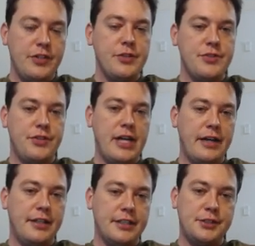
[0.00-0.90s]
to use the
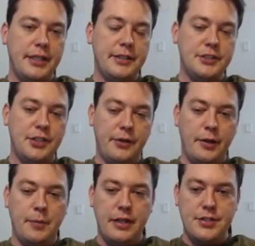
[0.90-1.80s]
tactics trainers that are
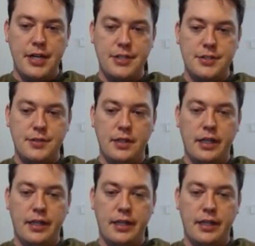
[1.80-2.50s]
in my chess